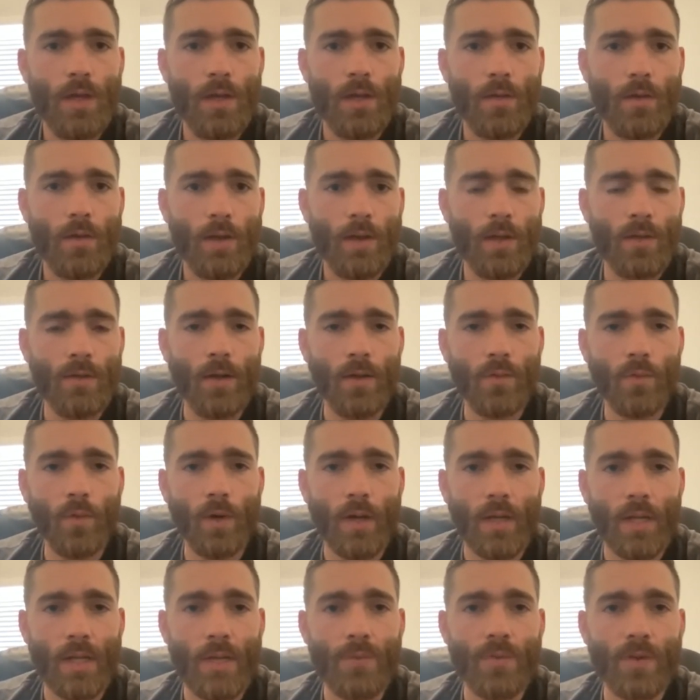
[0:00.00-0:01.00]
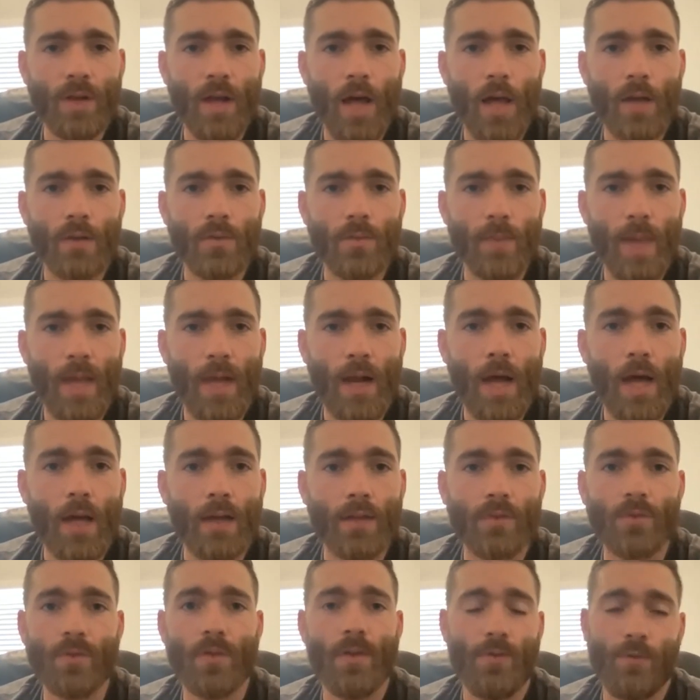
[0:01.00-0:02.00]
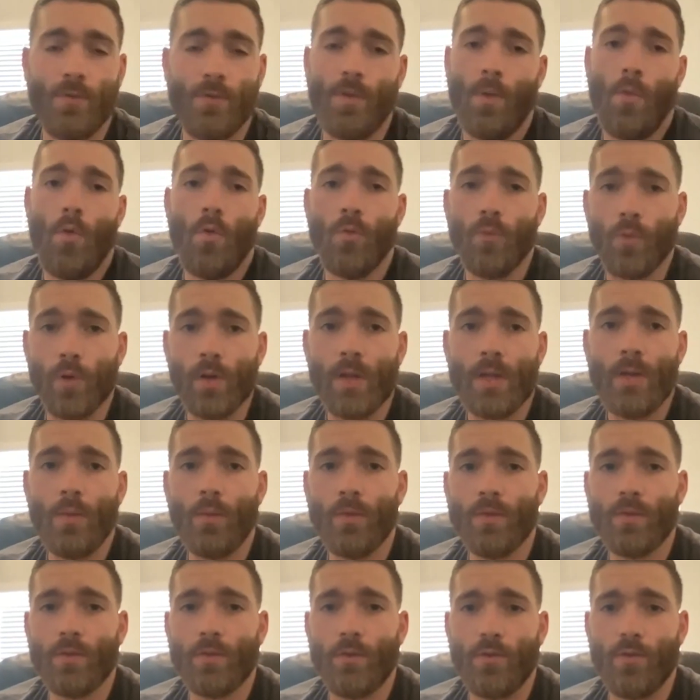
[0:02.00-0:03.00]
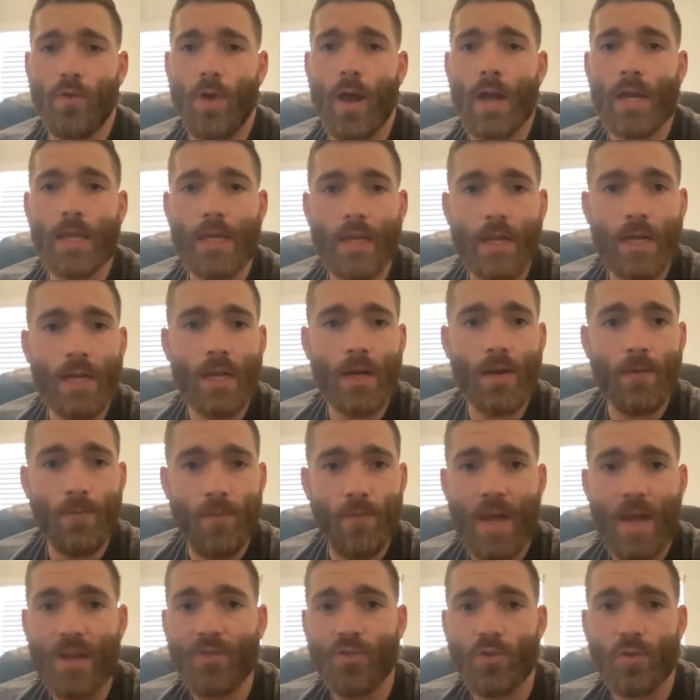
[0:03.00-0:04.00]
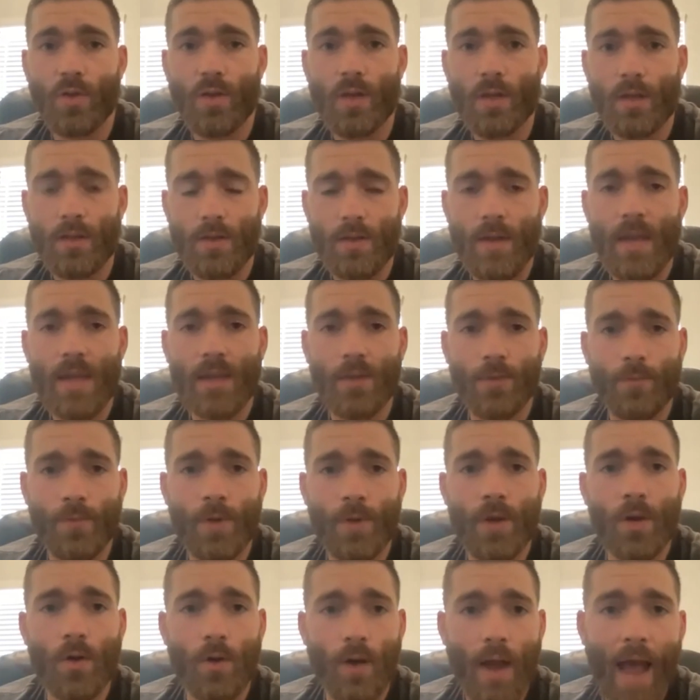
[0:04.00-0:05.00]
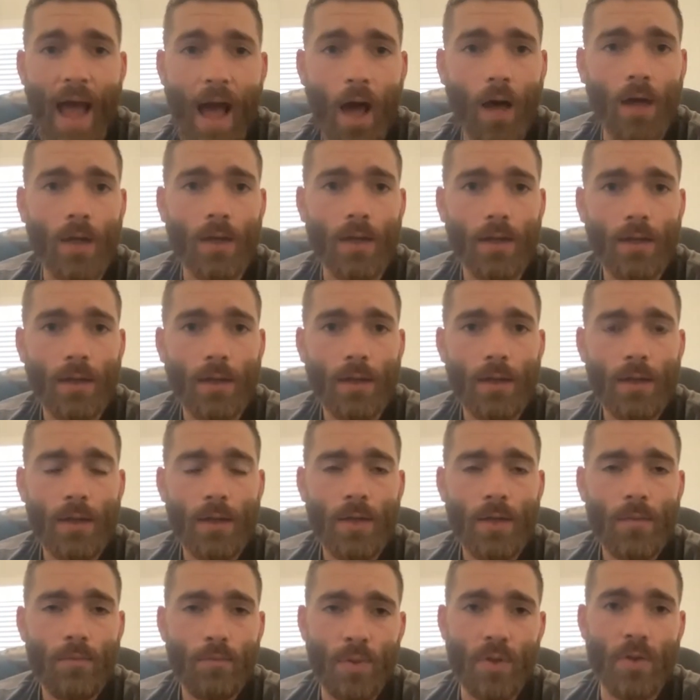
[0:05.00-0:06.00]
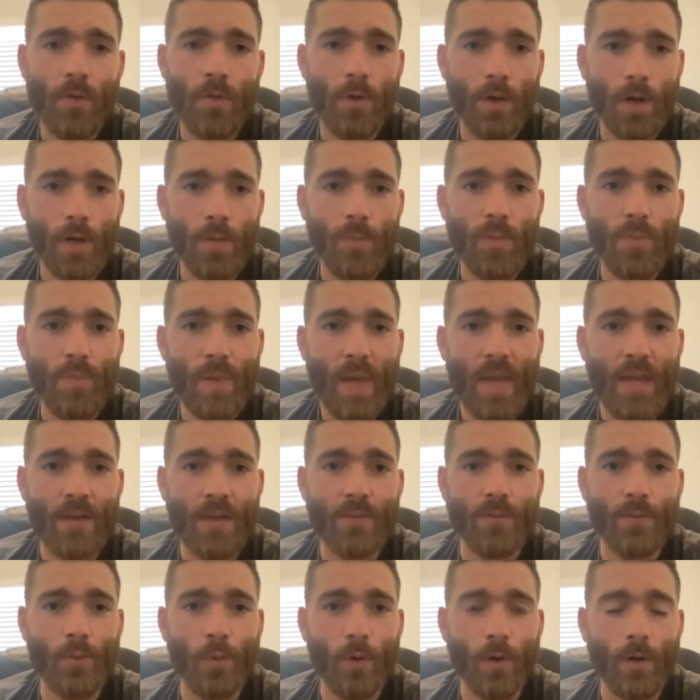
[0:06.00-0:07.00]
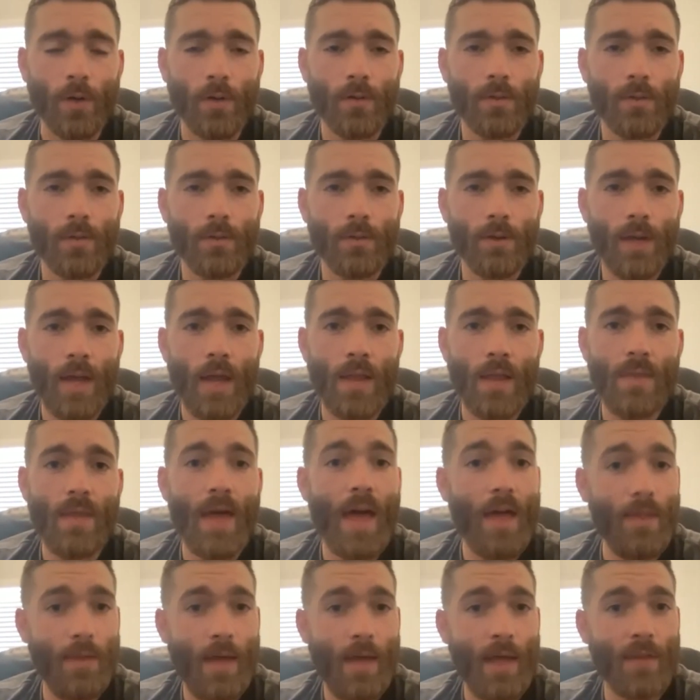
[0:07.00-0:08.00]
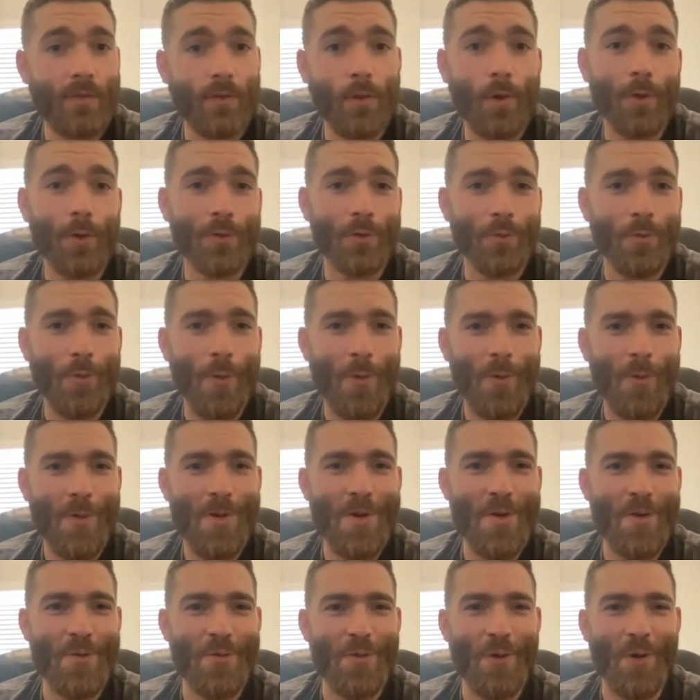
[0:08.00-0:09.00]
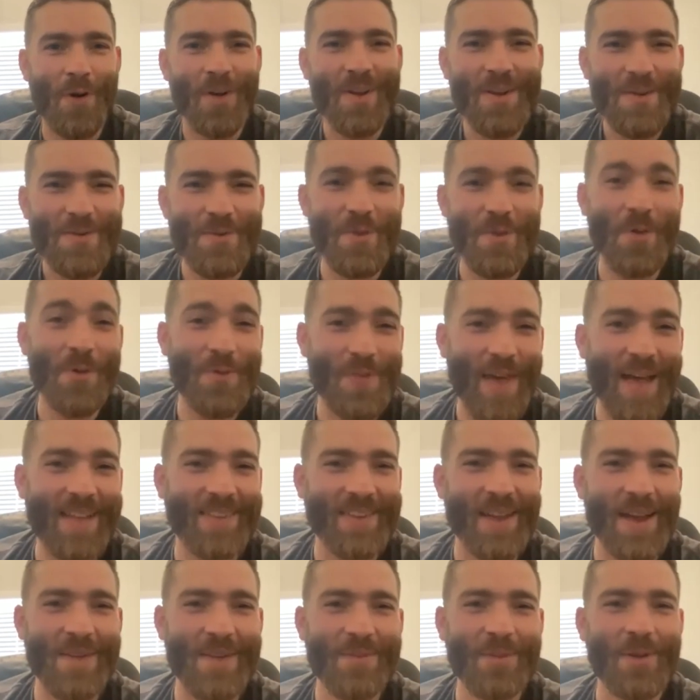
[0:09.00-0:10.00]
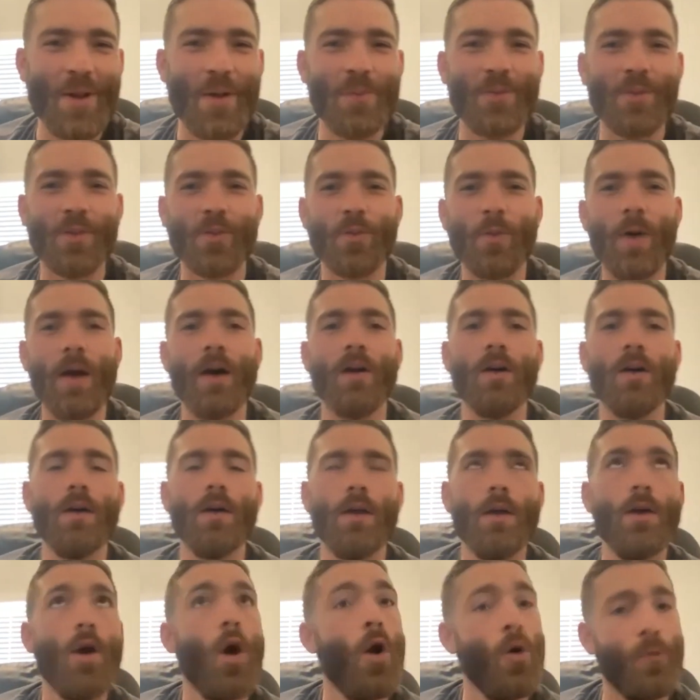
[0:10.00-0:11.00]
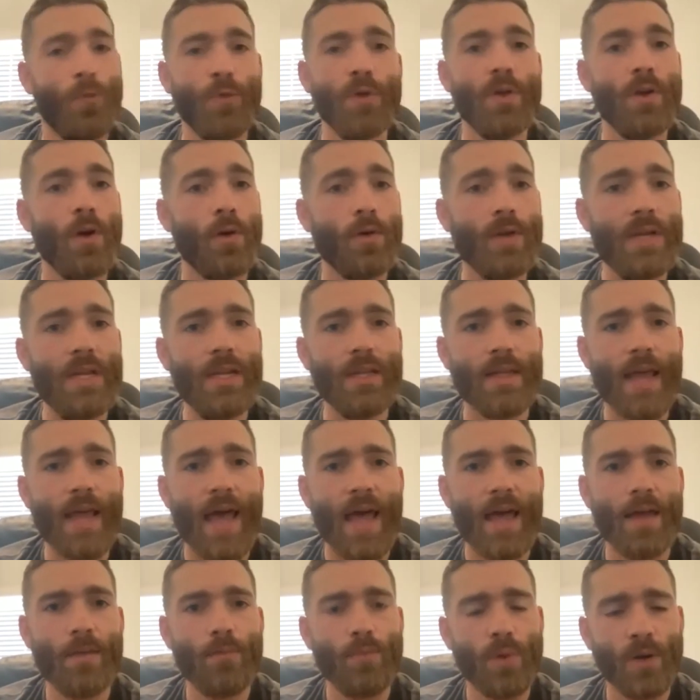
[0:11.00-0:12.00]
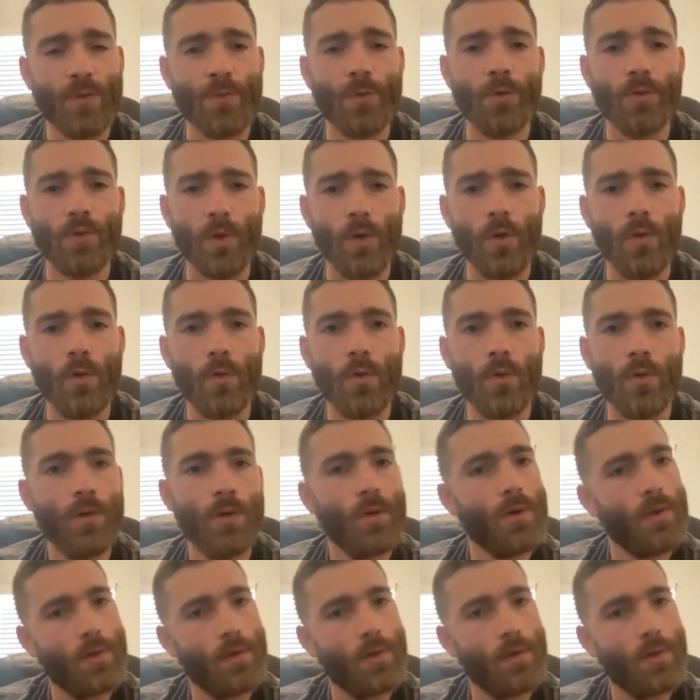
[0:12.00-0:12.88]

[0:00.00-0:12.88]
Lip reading: It does what? It keeps an honest man honest. If someone really wants to try to get in, eventually they can figure it out, but they're going to be paying for it. And that's also what we're here for if that time comes as well. Hopefully you don't need that, but if you do,